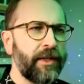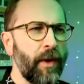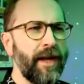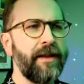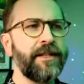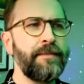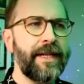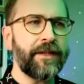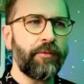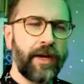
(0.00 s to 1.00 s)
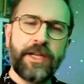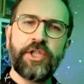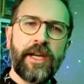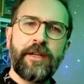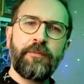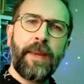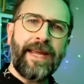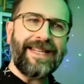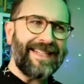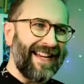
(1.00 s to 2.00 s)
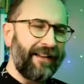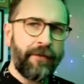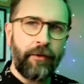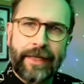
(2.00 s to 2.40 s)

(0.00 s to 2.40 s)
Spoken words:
quite hard to mix the right shade of paint in a very